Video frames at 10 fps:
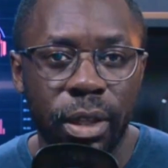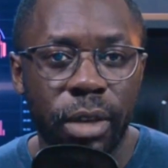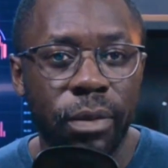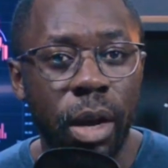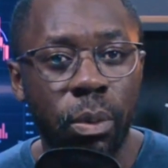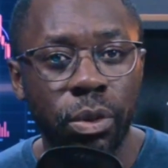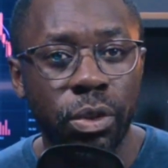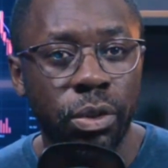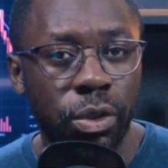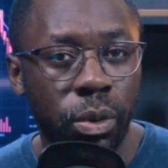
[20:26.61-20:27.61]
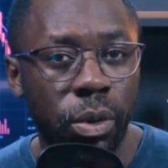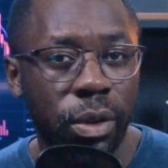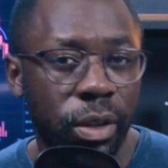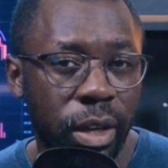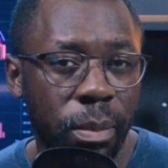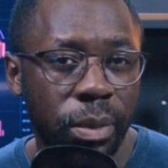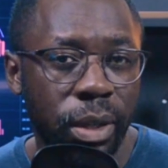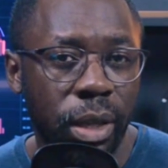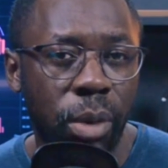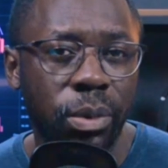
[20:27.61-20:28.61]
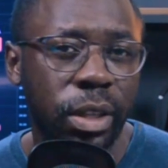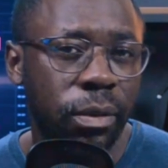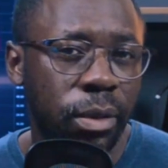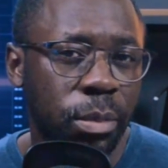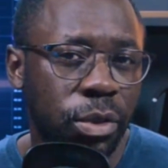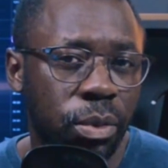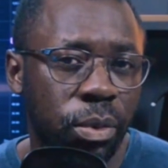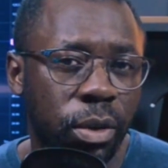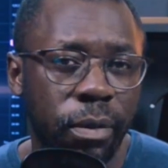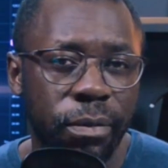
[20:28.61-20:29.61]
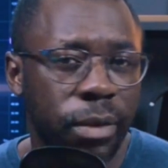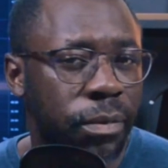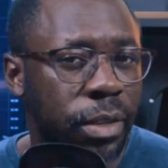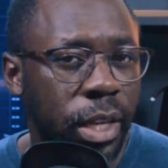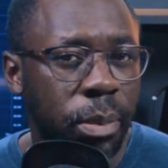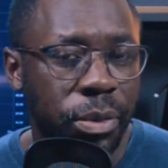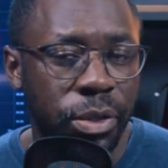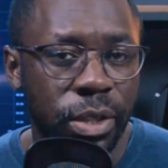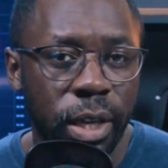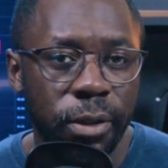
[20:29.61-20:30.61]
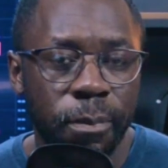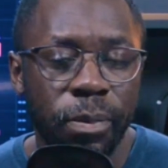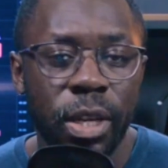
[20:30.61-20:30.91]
If I would score the company, I would give them a score of 58%.